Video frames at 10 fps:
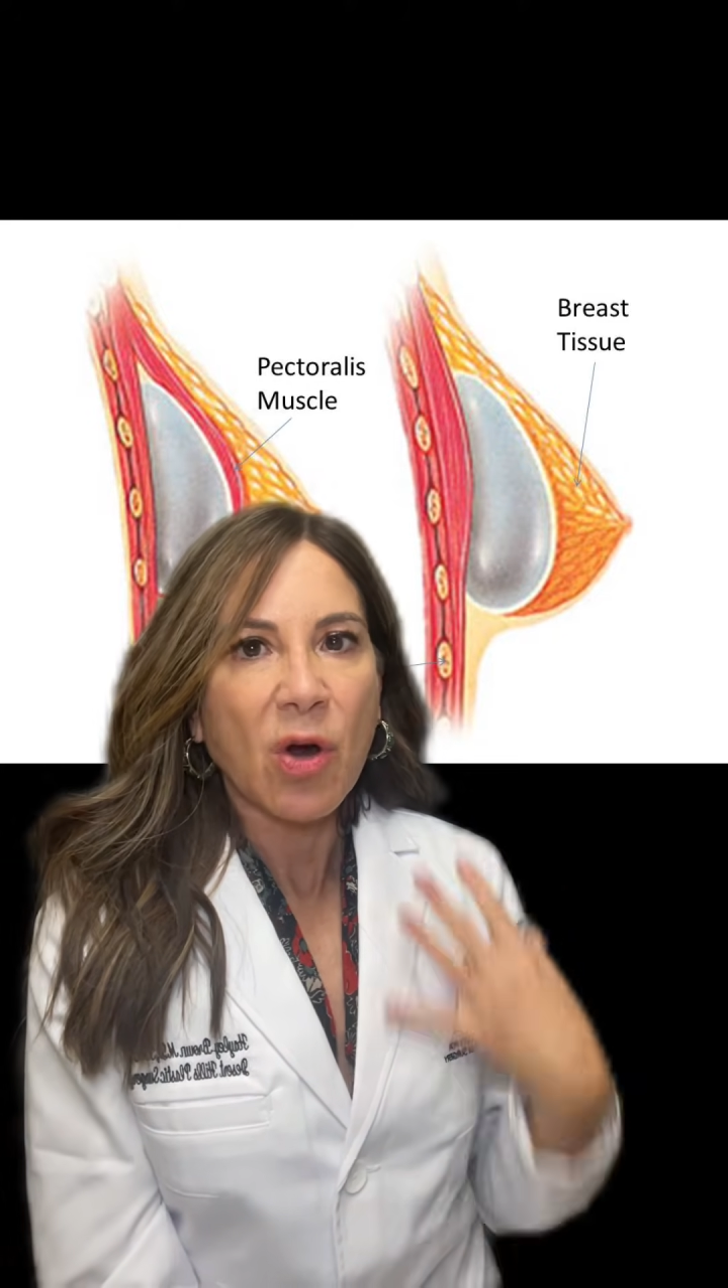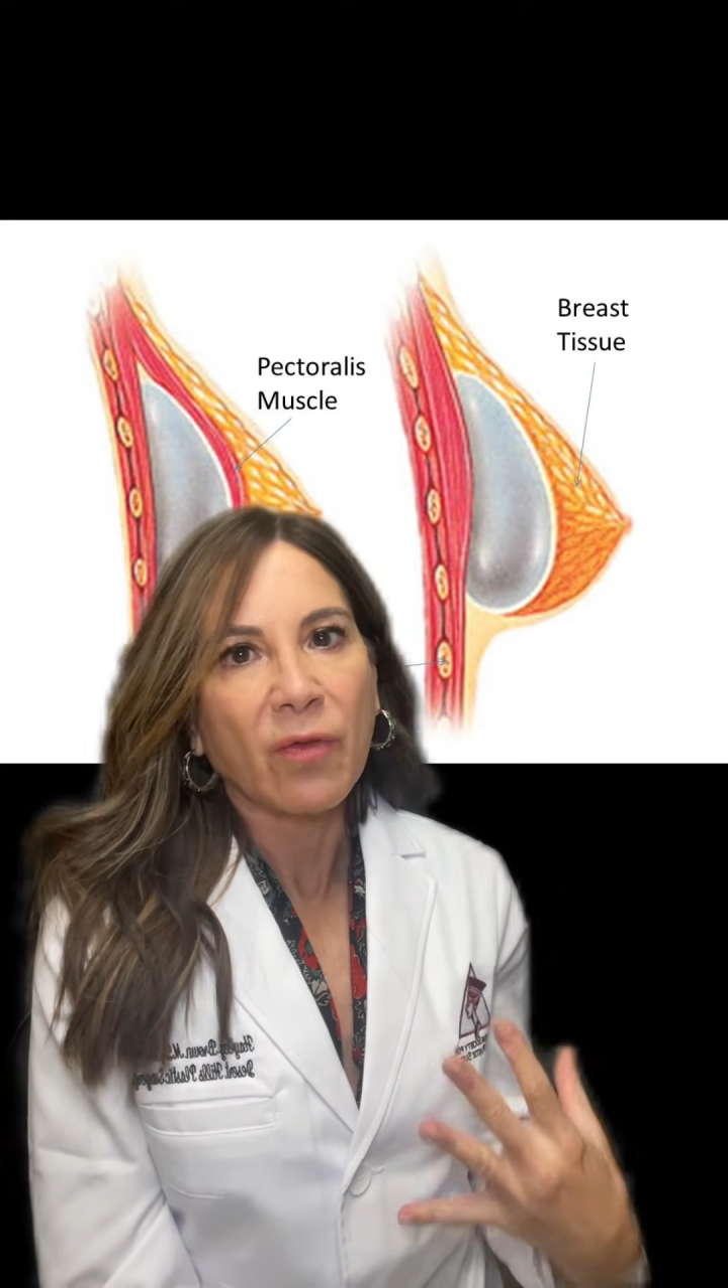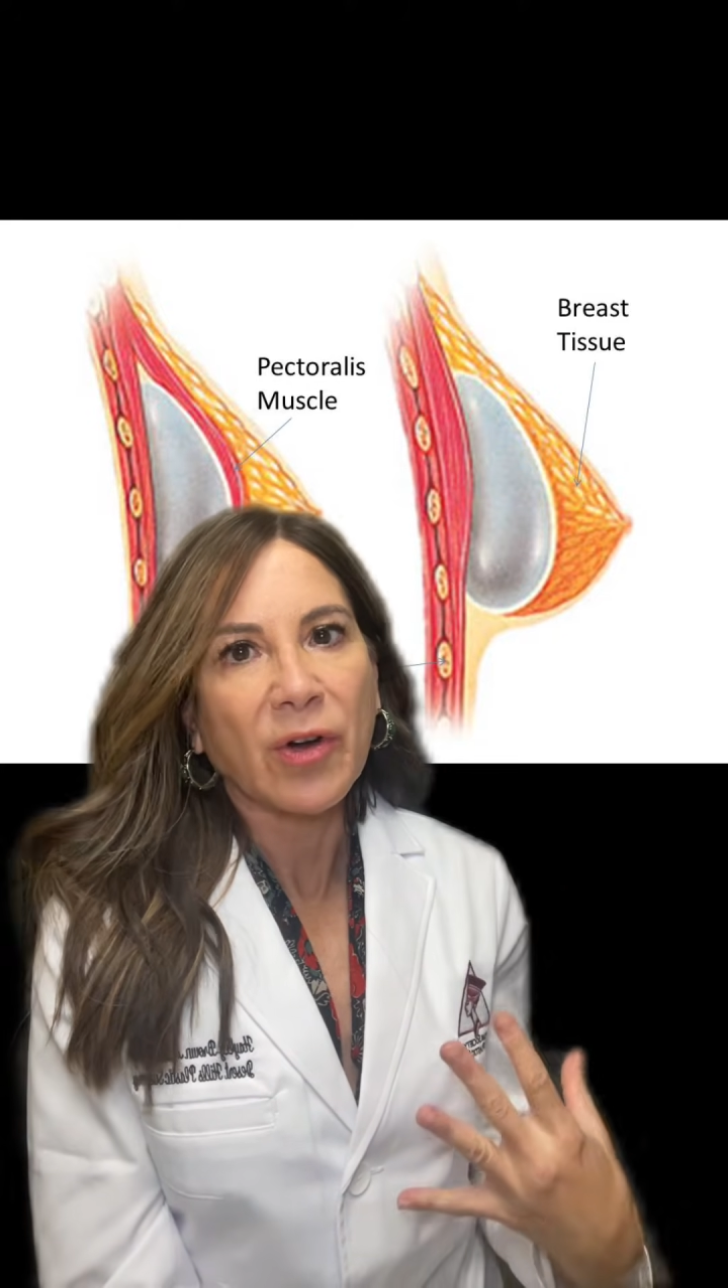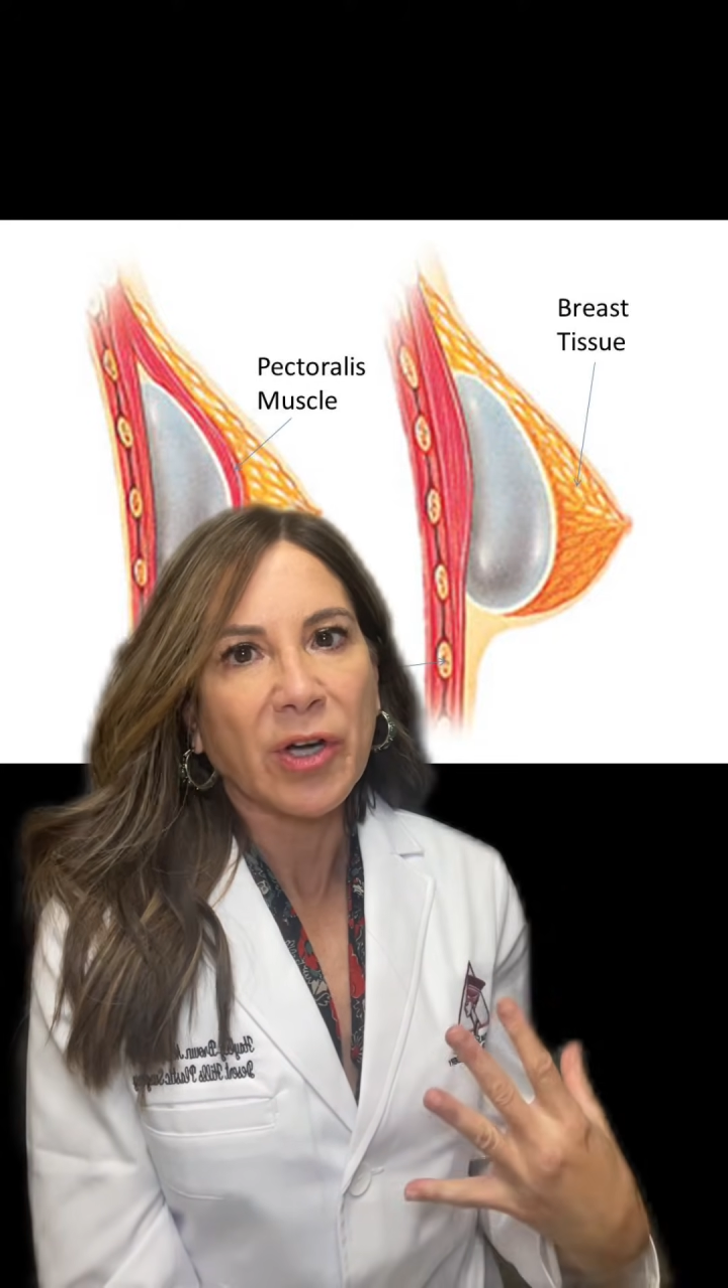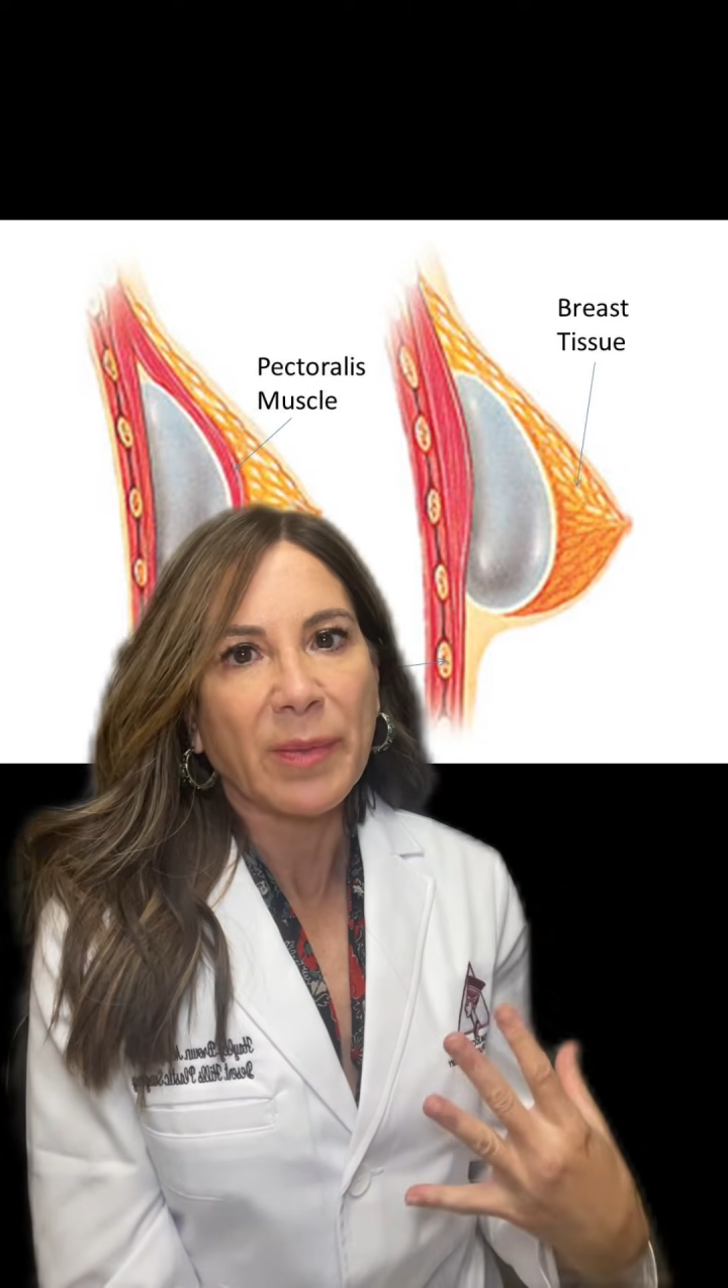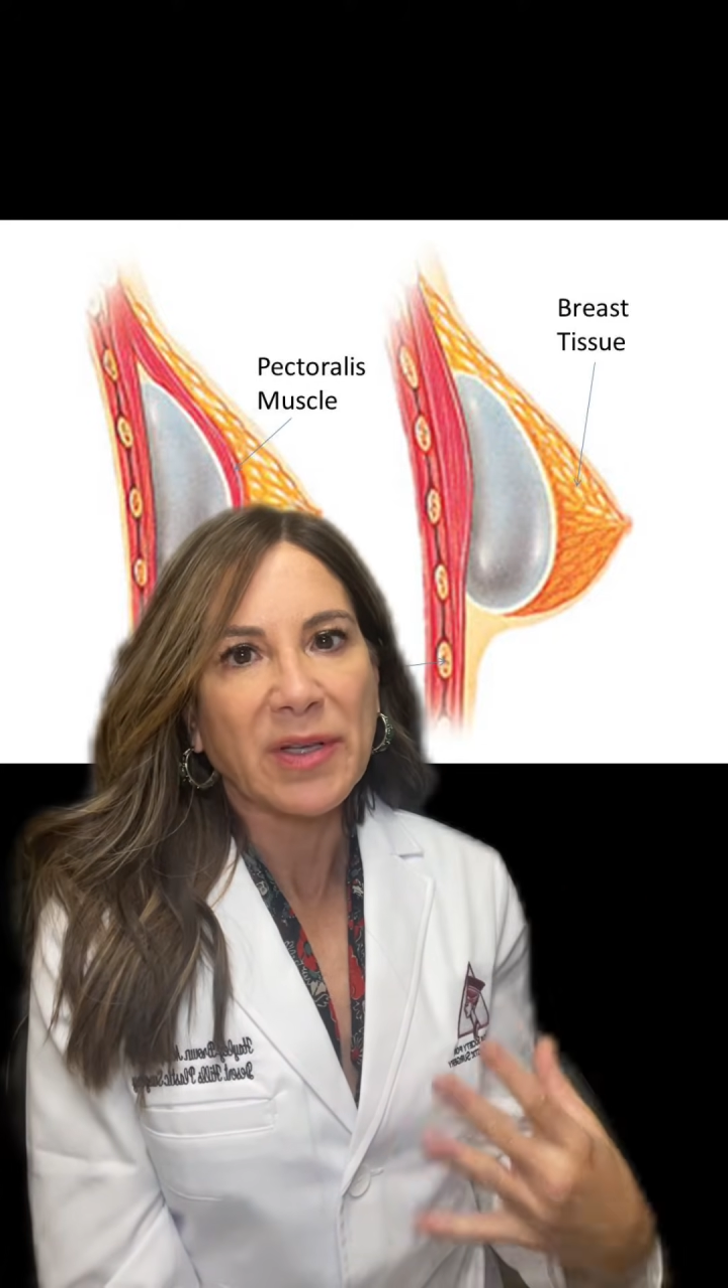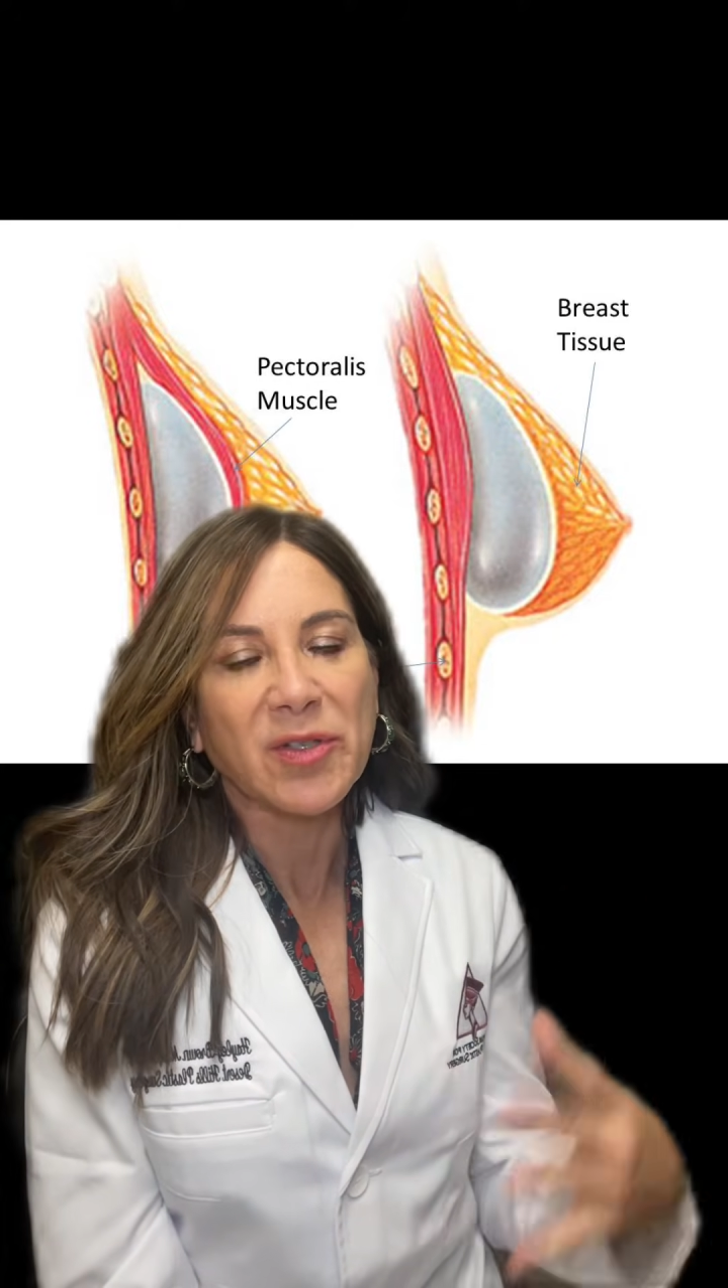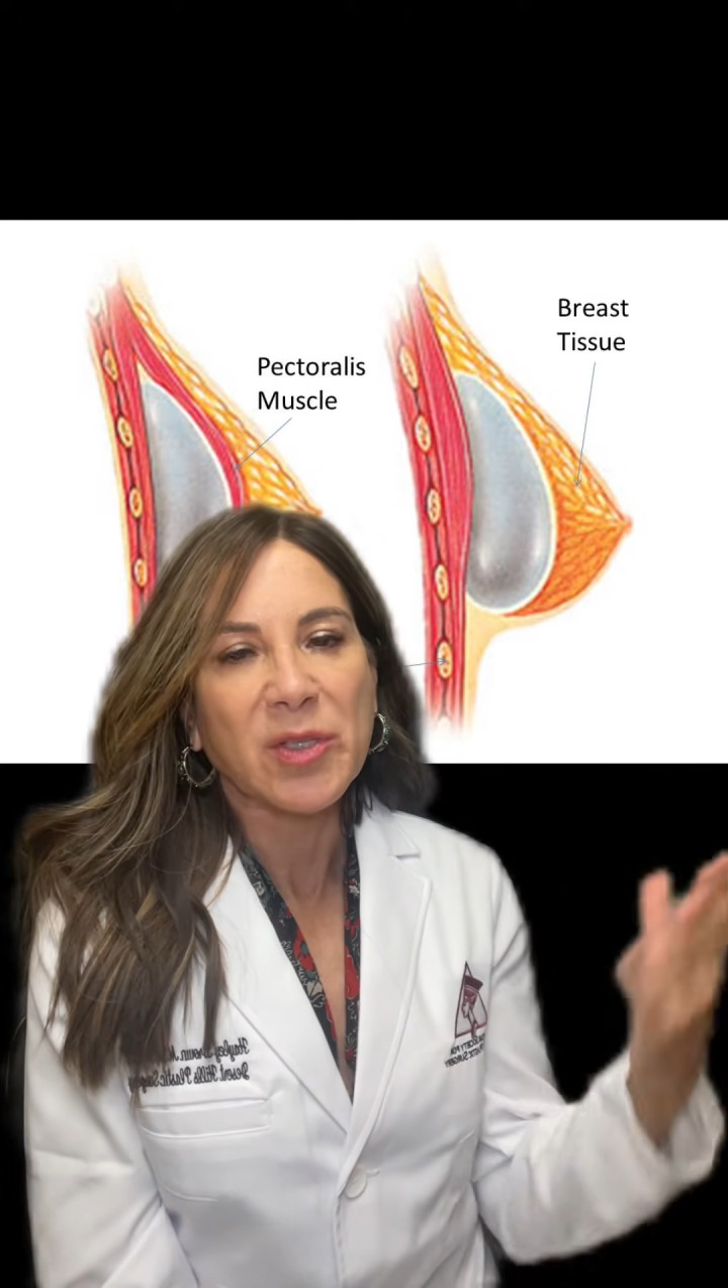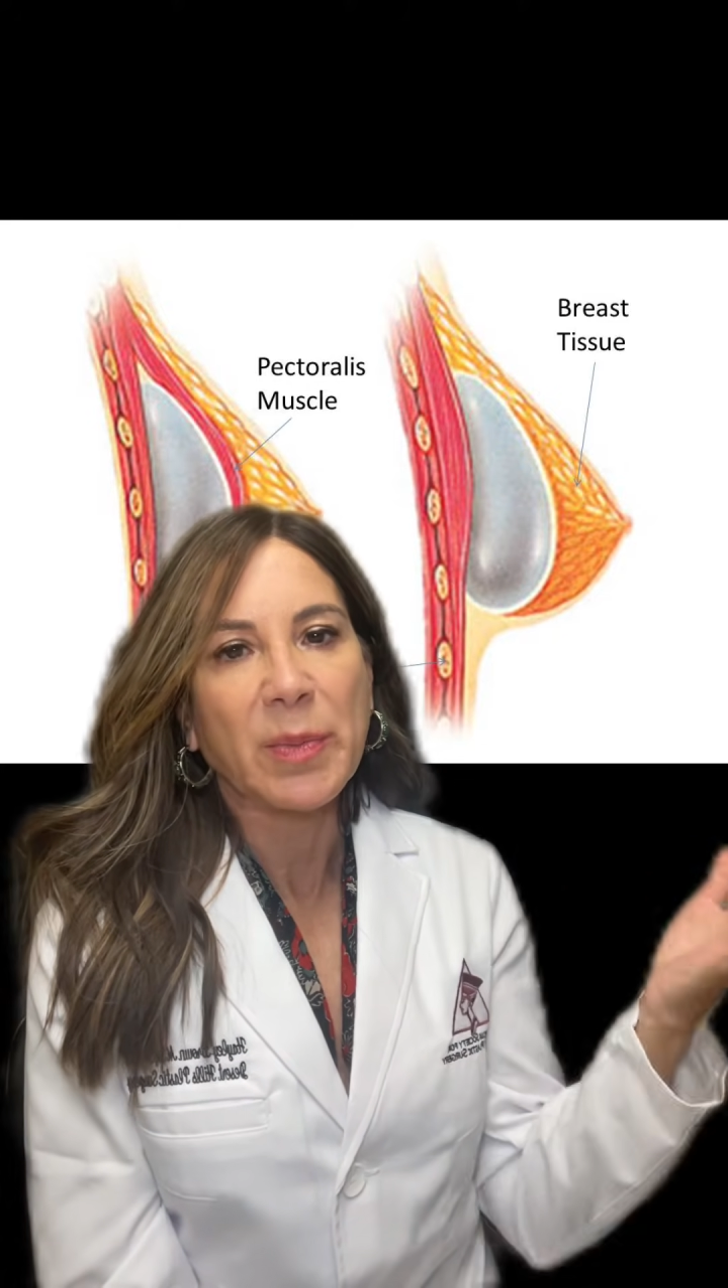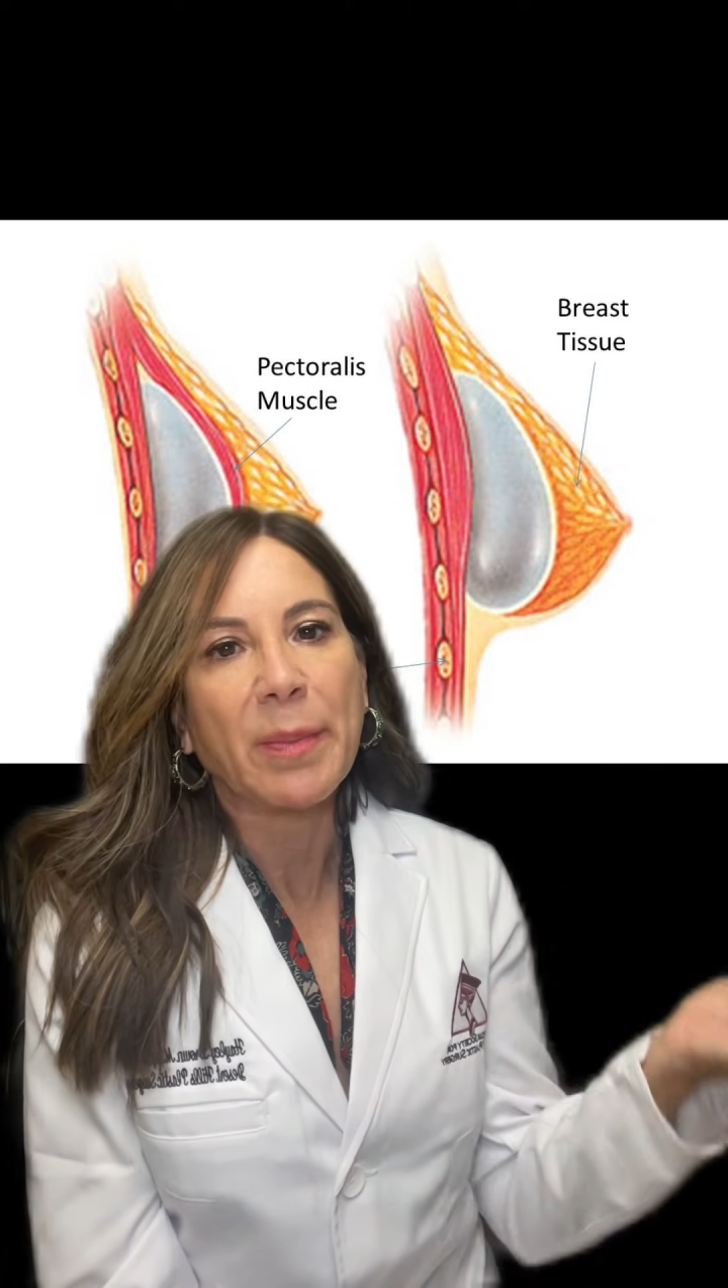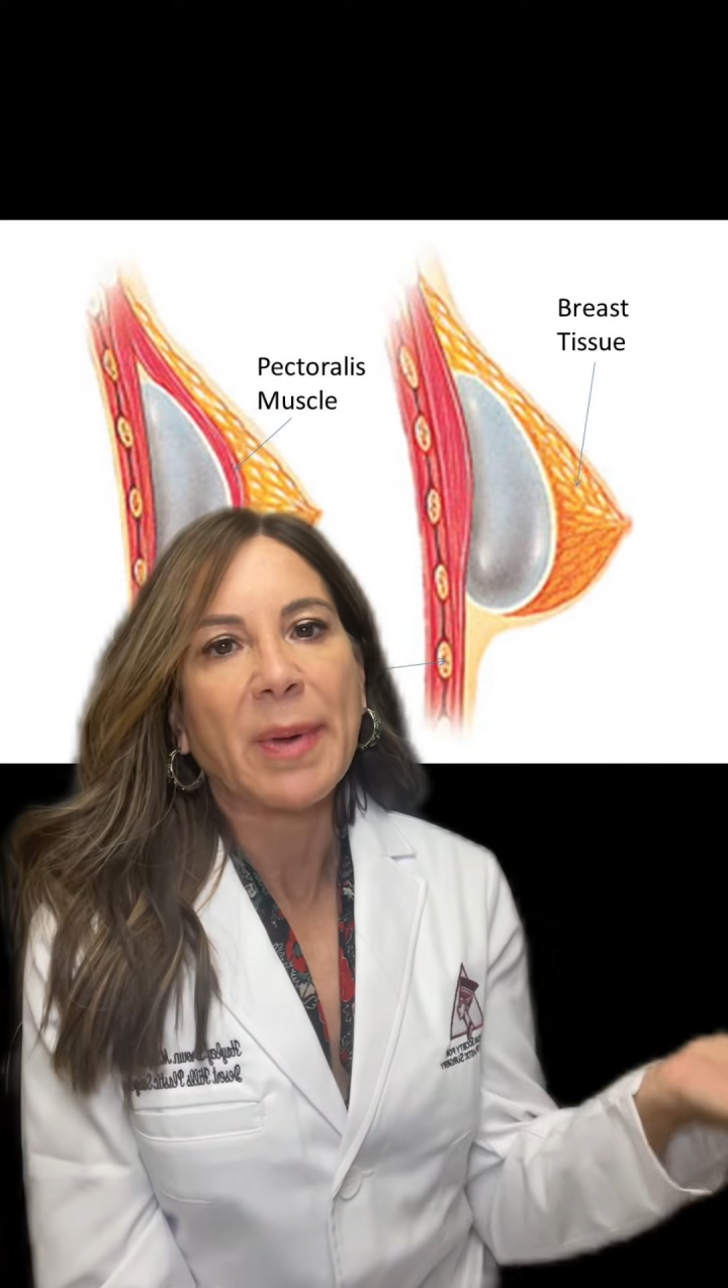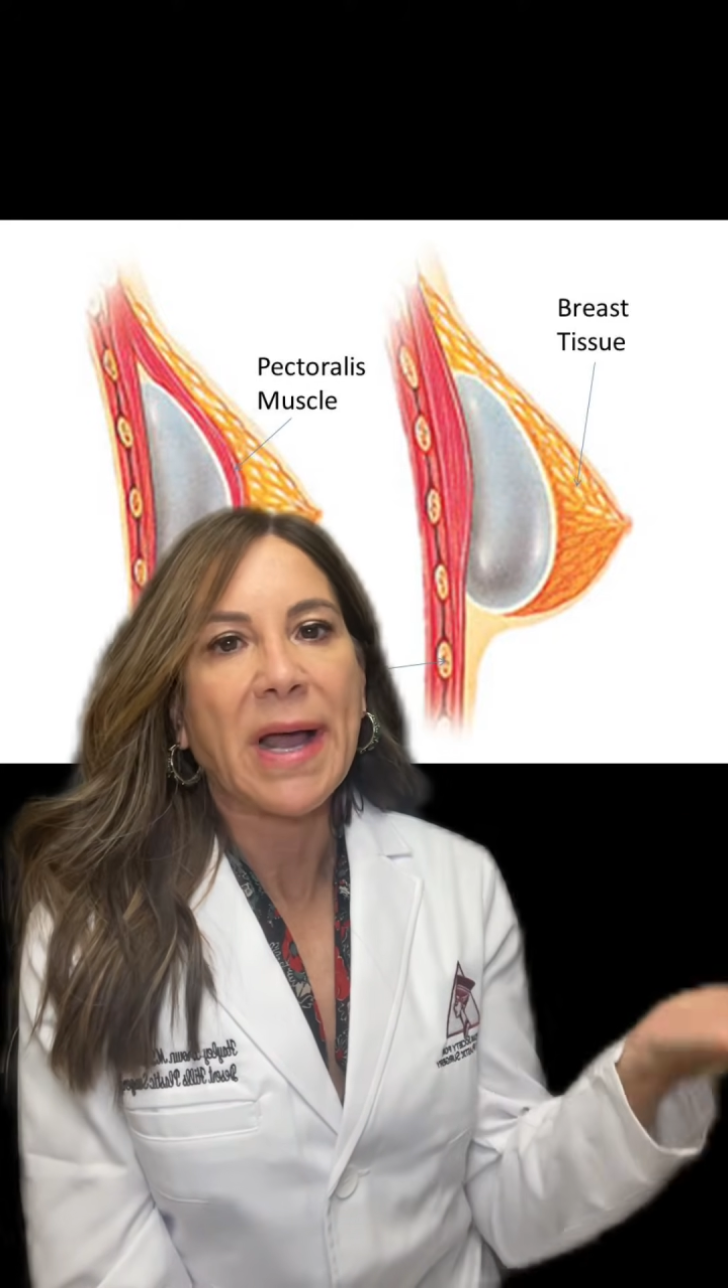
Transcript: over your muscles but